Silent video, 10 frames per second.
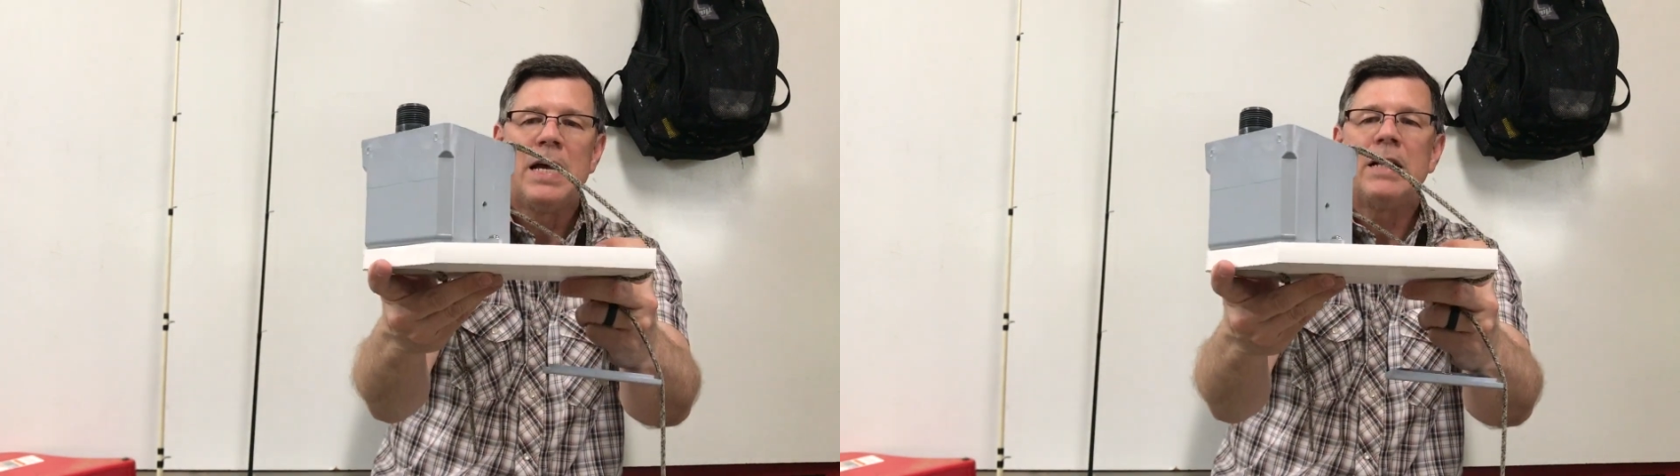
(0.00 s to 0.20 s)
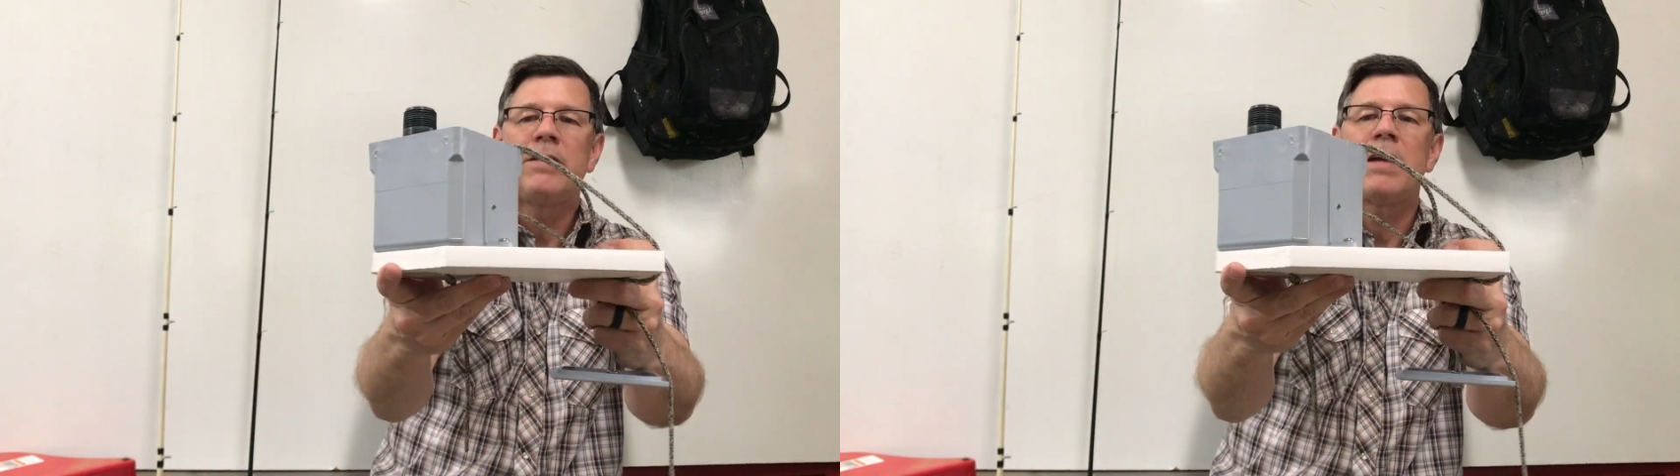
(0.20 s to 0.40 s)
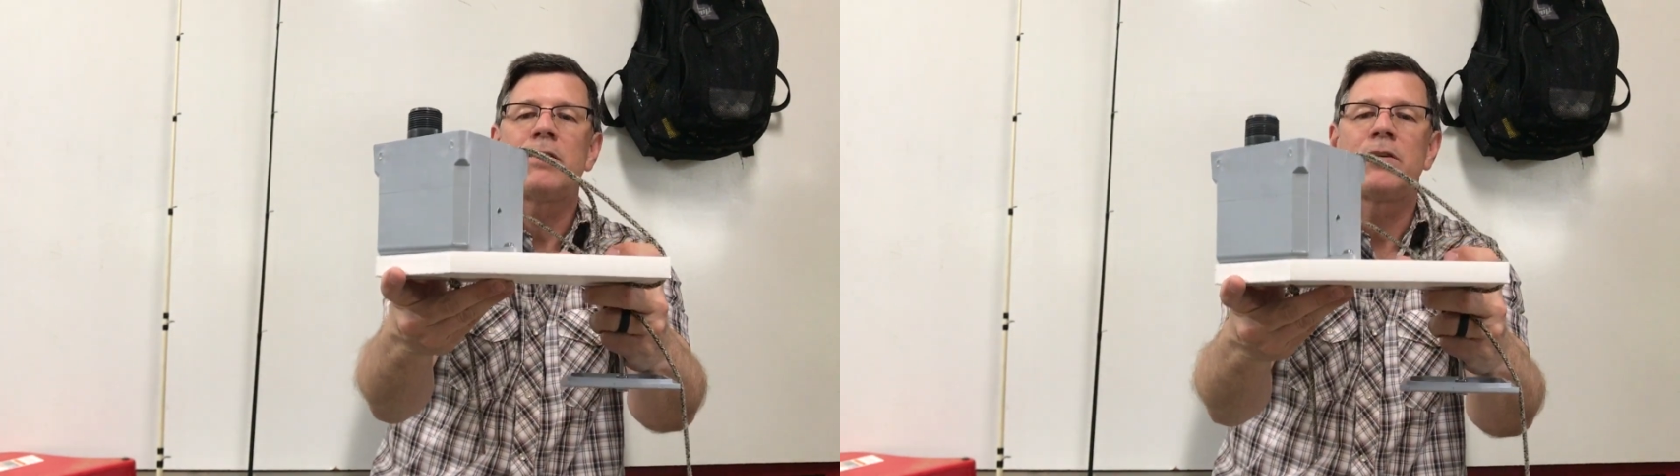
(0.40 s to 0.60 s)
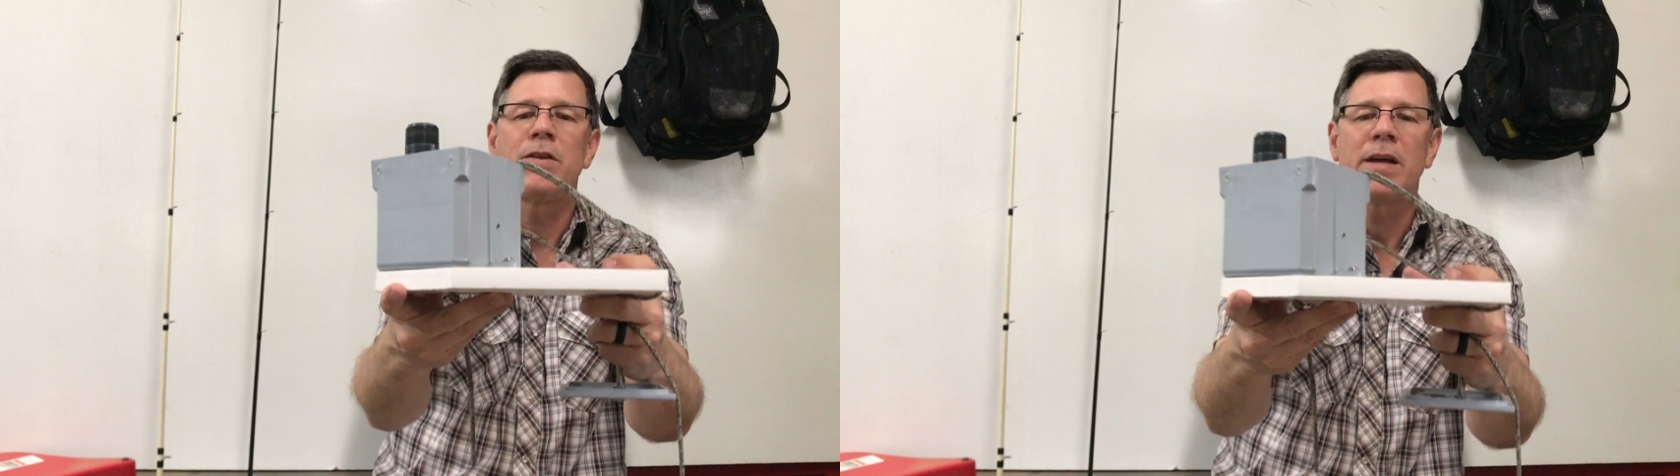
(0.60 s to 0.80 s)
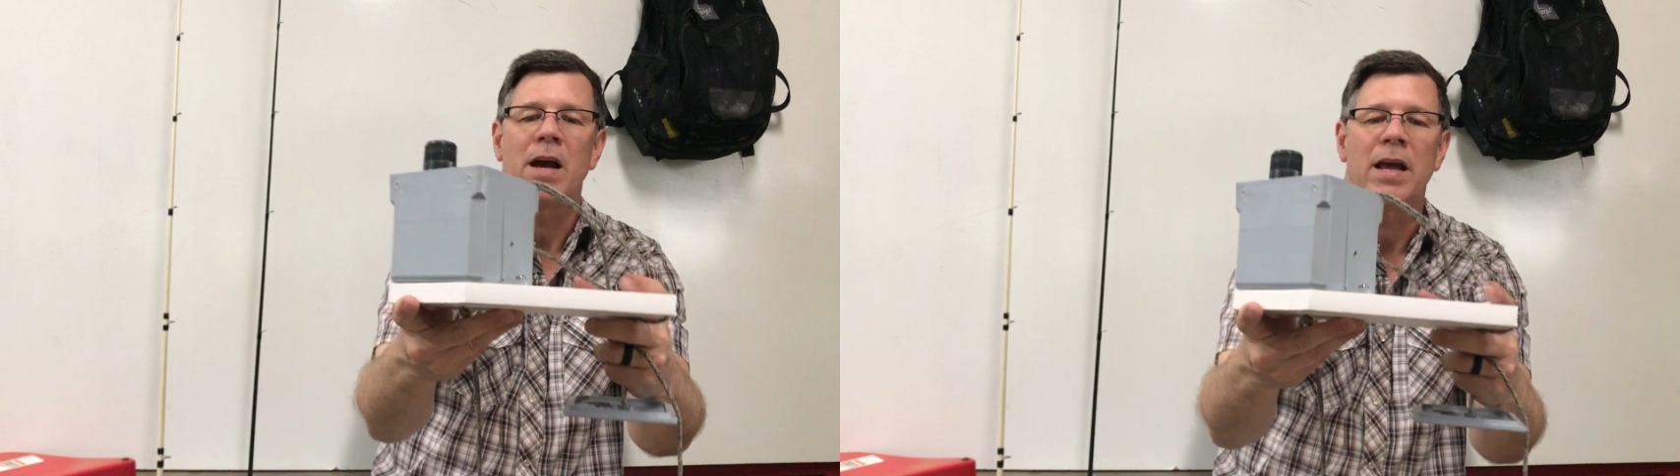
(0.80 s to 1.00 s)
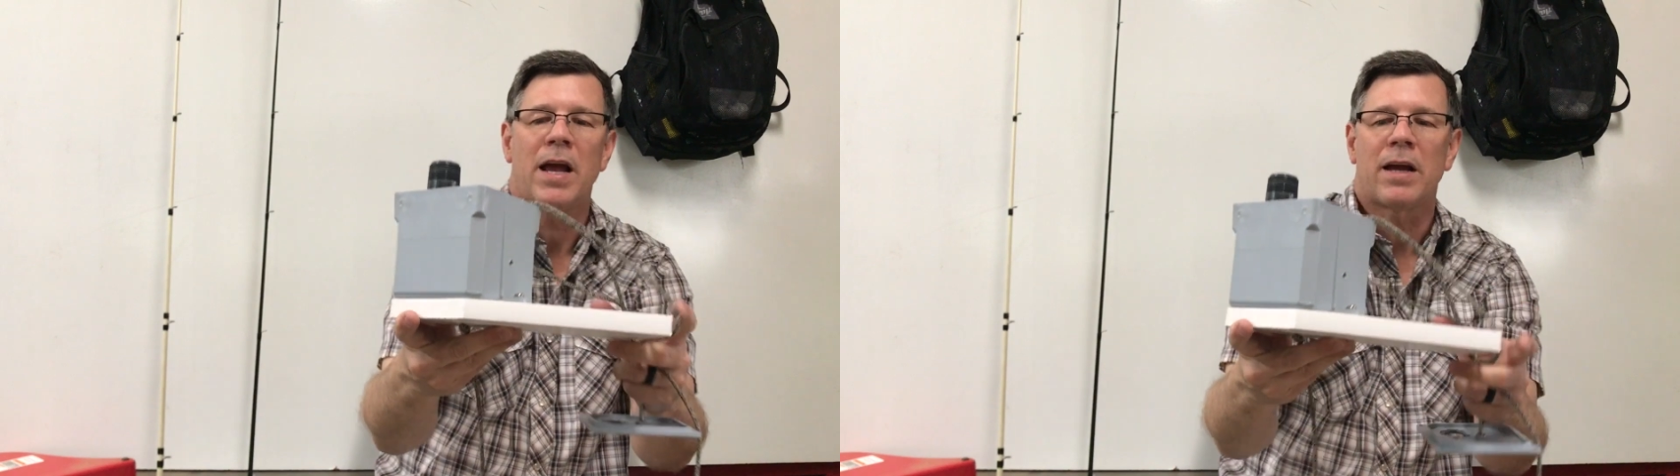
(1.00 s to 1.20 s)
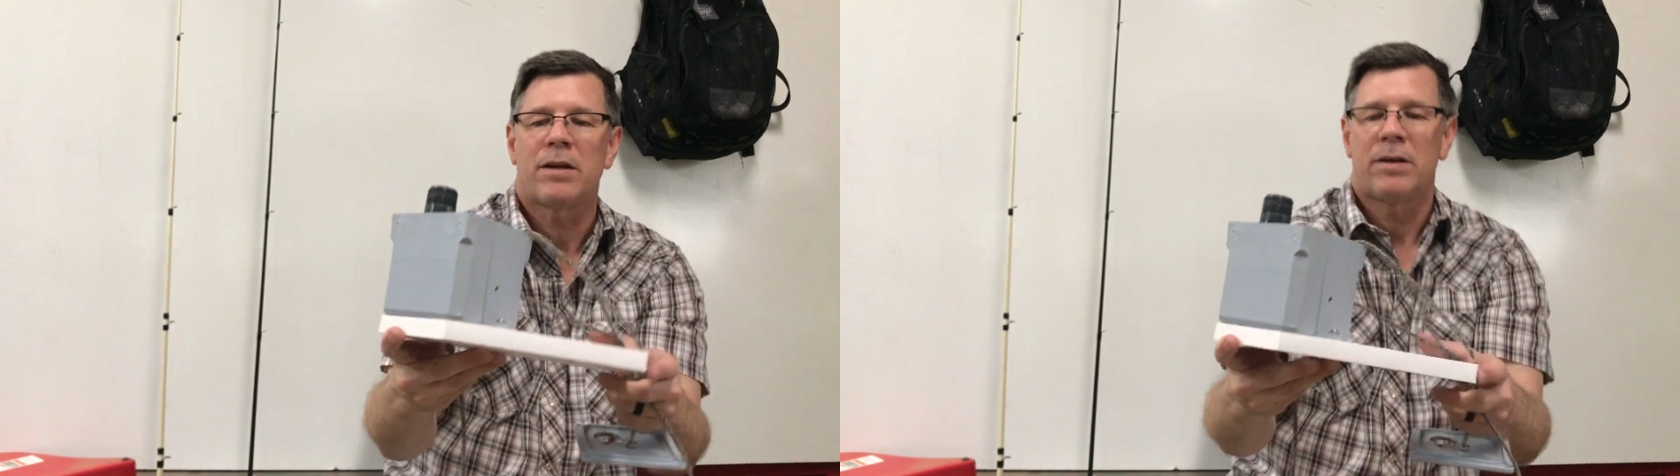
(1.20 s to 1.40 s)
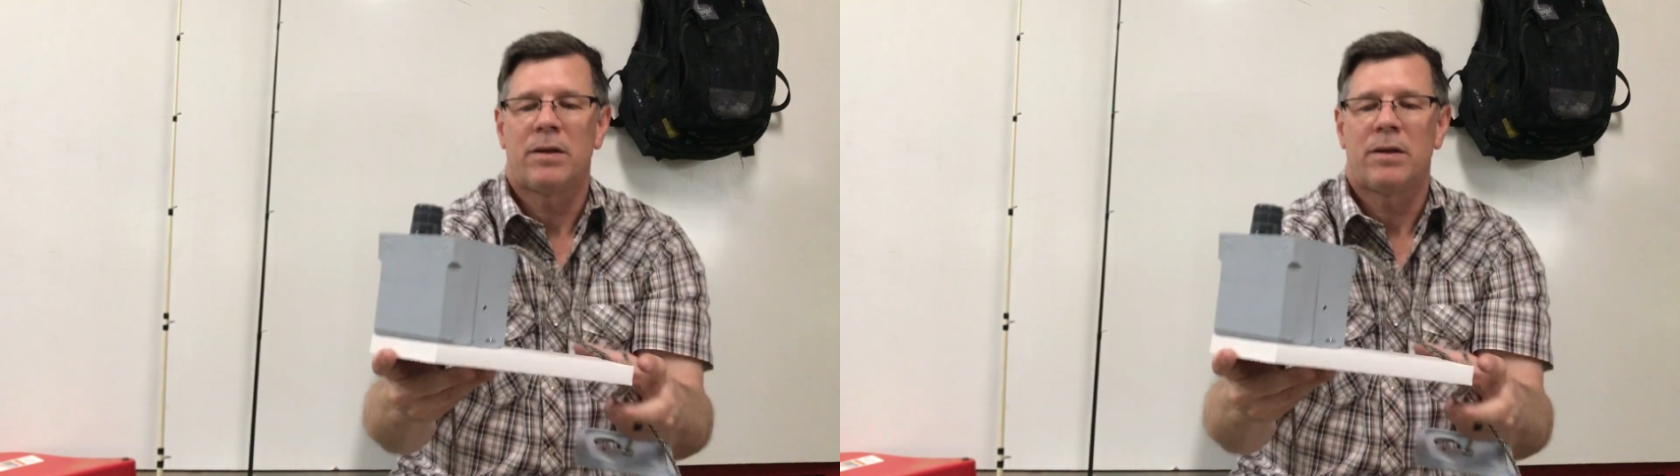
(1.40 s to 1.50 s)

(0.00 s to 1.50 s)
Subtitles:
attach it to the kayak.